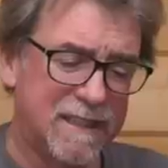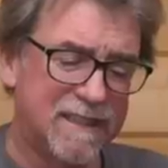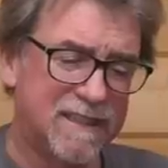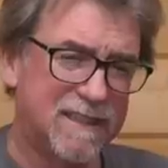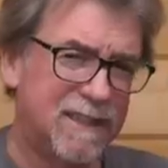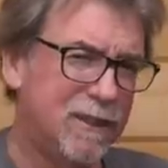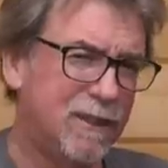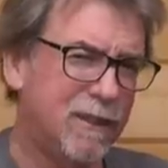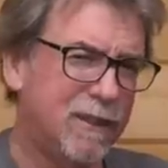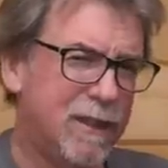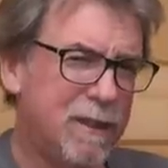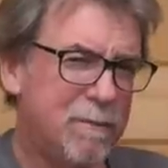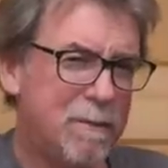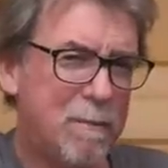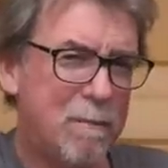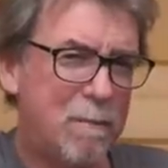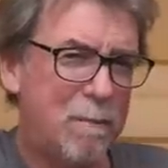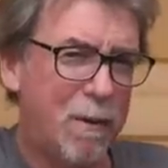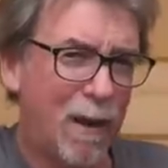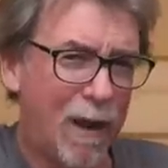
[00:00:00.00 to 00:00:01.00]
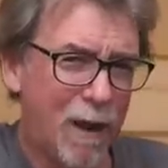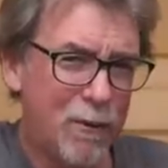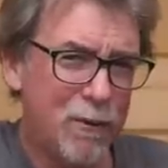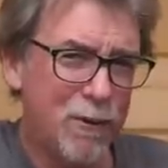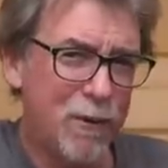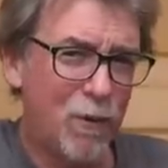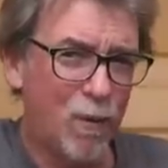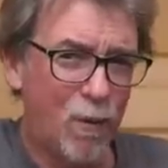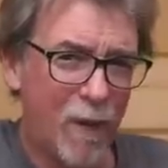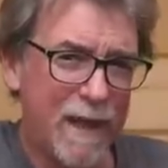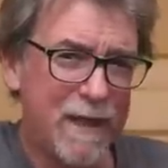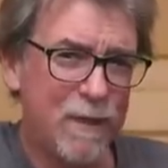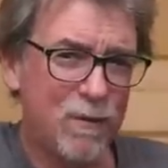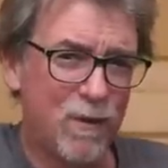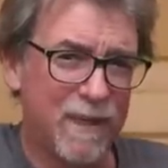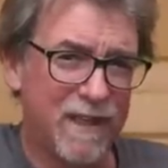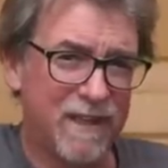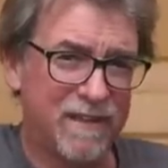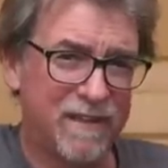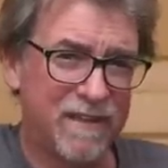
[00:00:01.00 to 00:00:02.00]
that you're going to be blown away
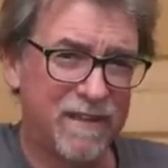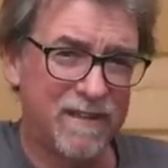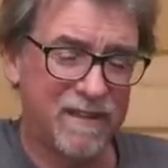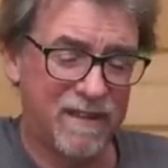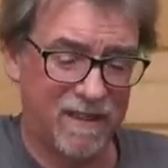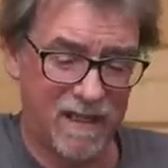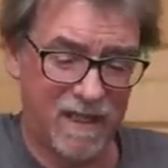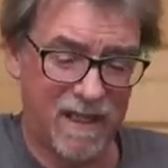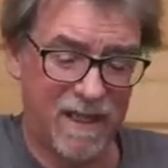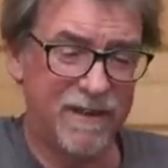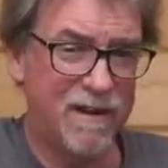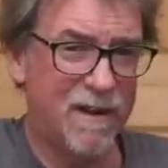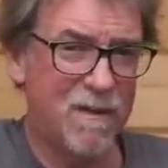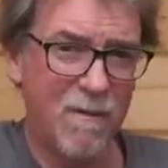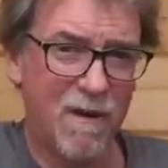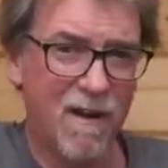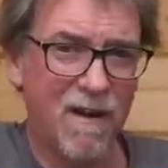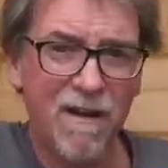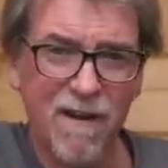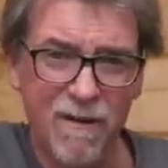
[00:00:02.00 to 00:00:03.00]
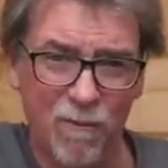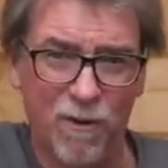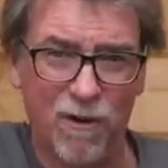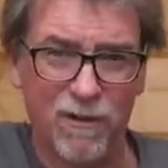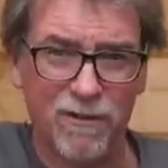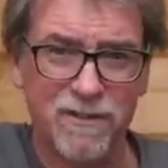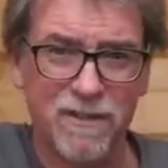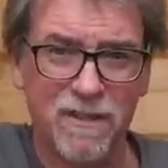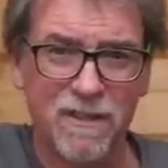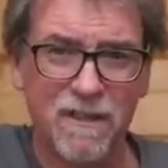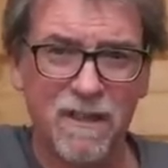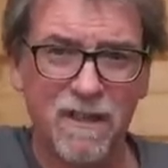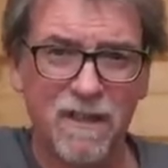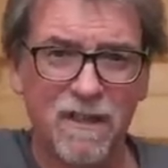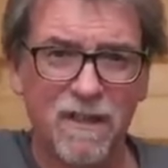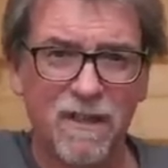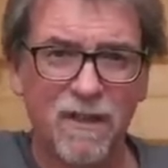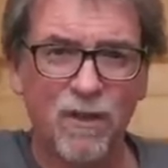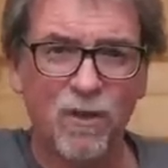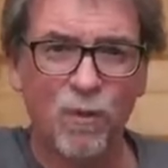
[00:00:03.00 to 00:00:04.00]
with. I know I was.
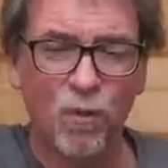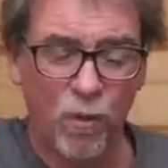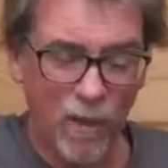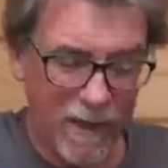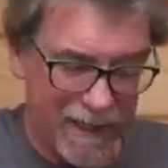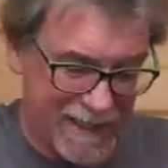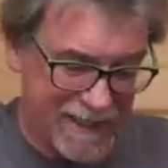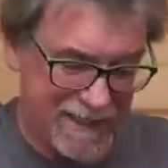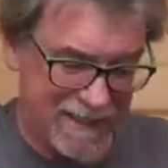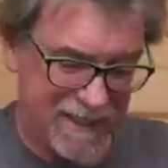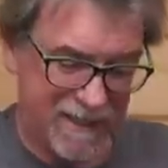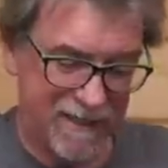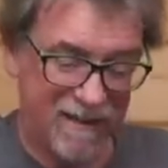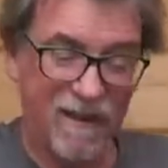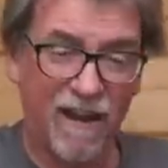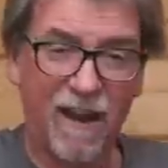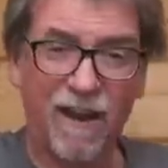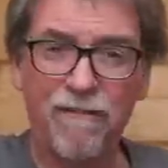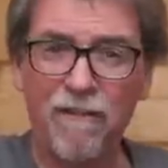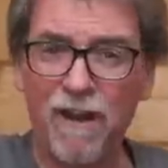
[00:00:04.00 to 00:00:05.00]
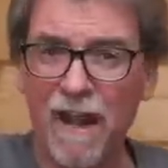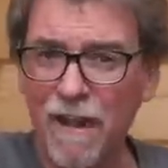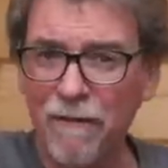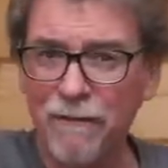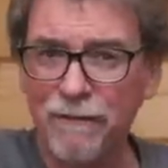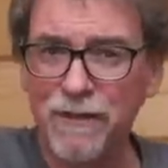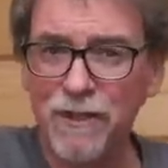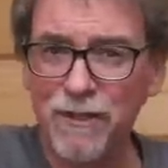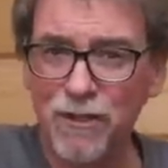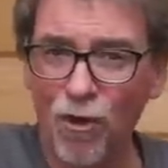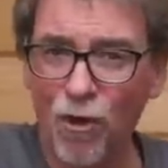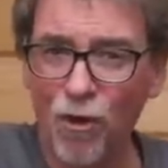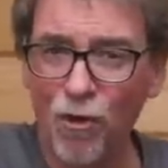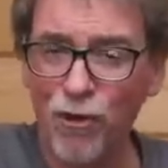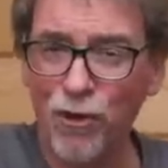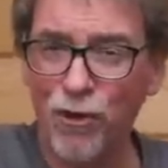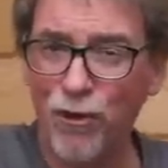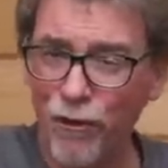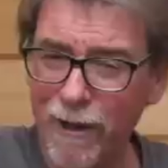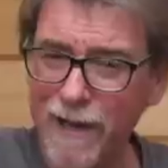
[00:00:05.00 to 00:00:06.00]
Which have left us all
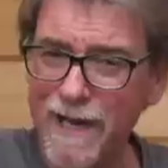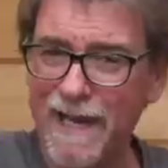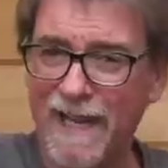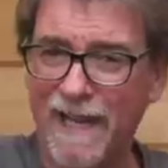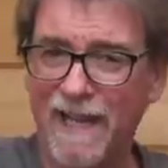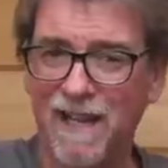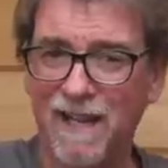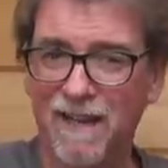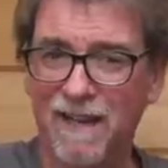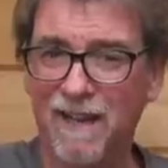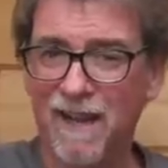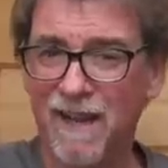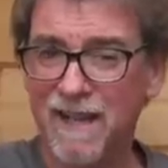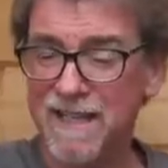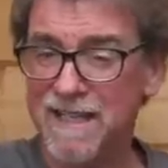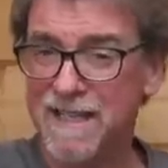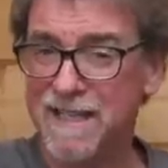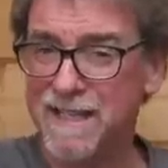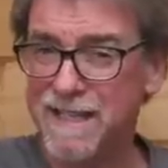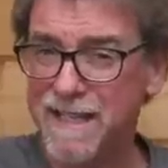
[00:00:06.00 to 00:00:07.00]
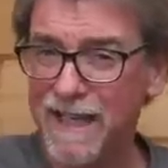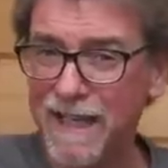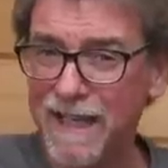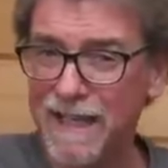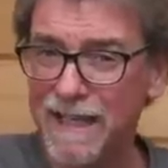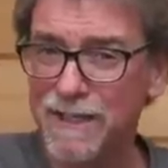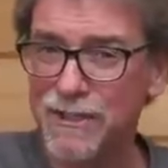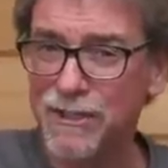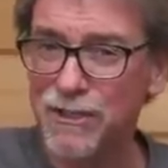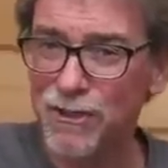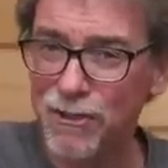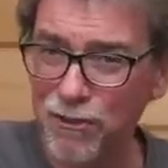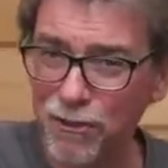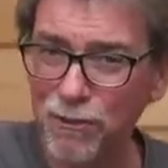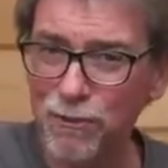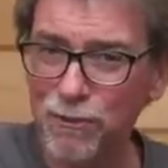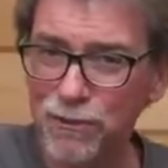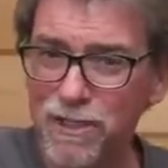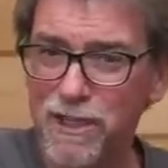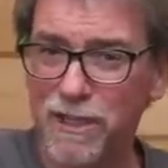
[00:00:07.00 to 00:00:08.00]
grinning like silly
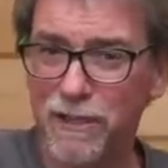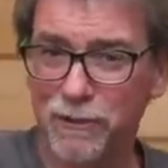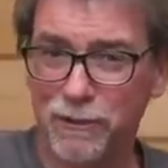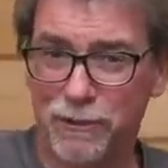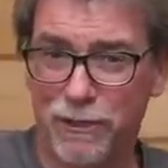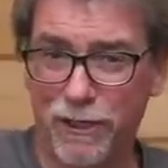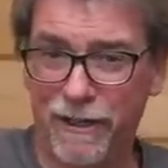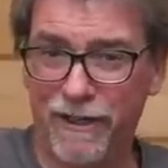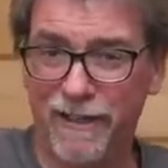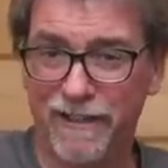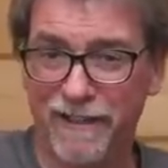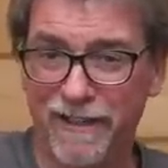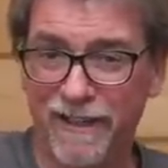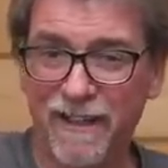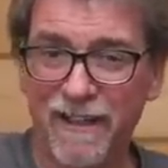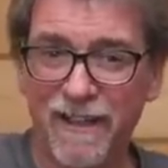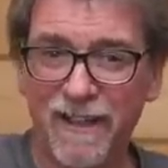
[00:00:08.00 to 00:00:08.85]
school children.